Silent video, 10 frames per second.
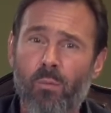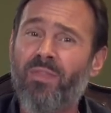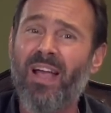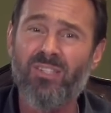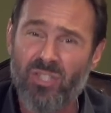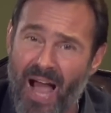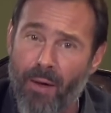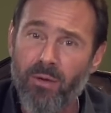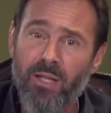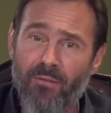with a
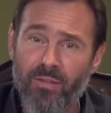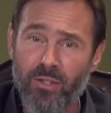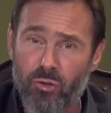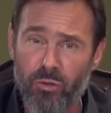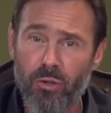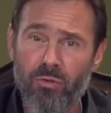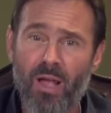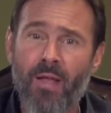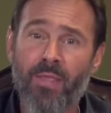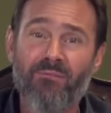solid love of the truth,
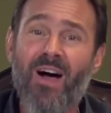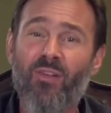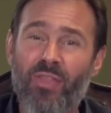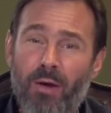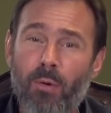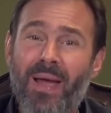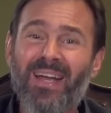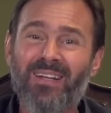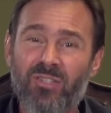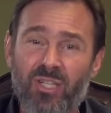that, Father, they will
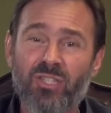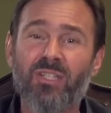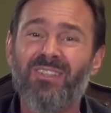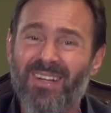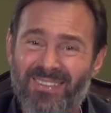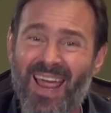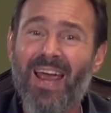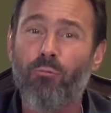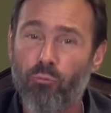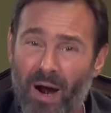make a decision
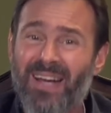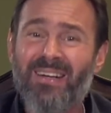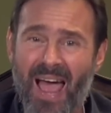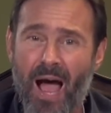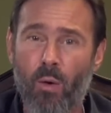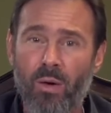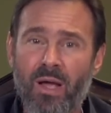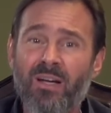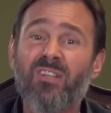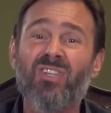today, right now,
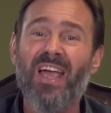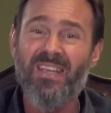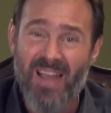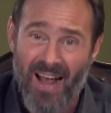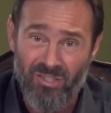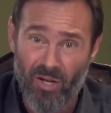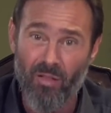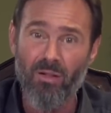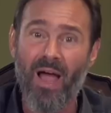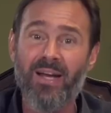to say yes to
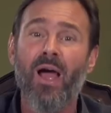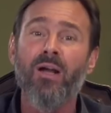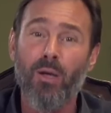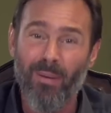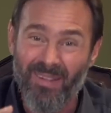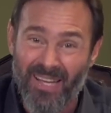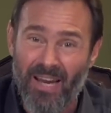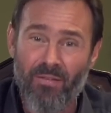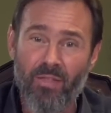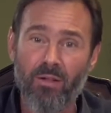the light, to
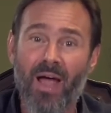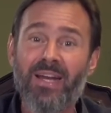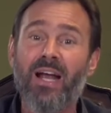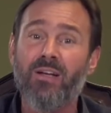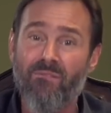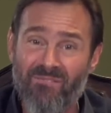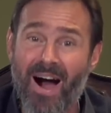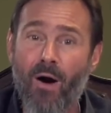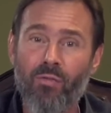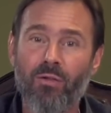believe in the light, and to
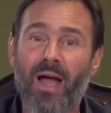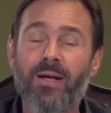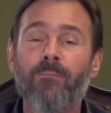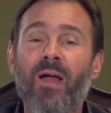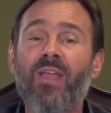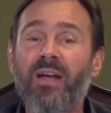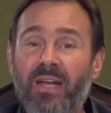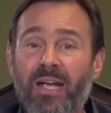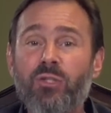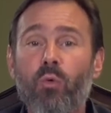follow the light, that
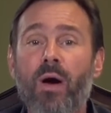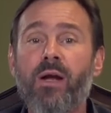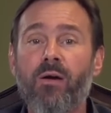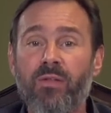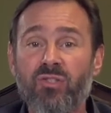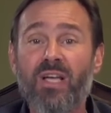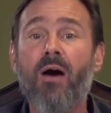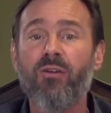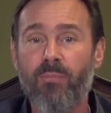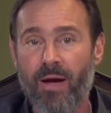each one under the
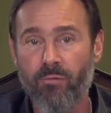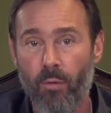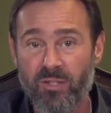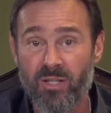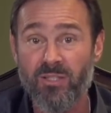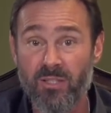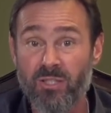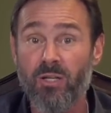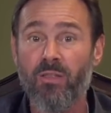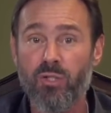sound of my voice that's
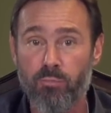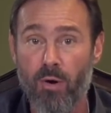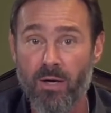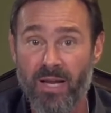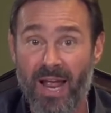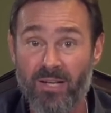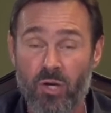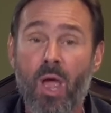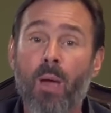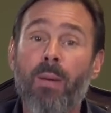listening to this broadcast
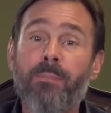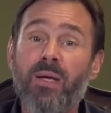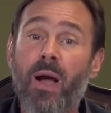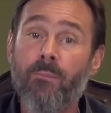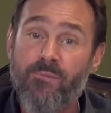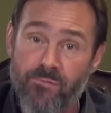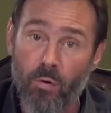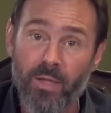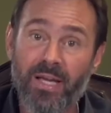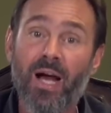might become
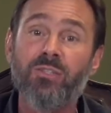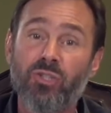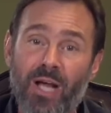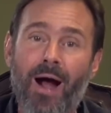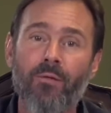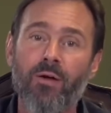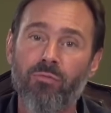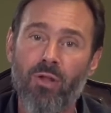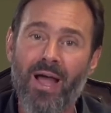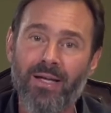fully a child of
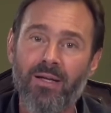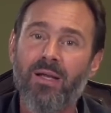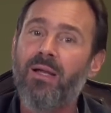light.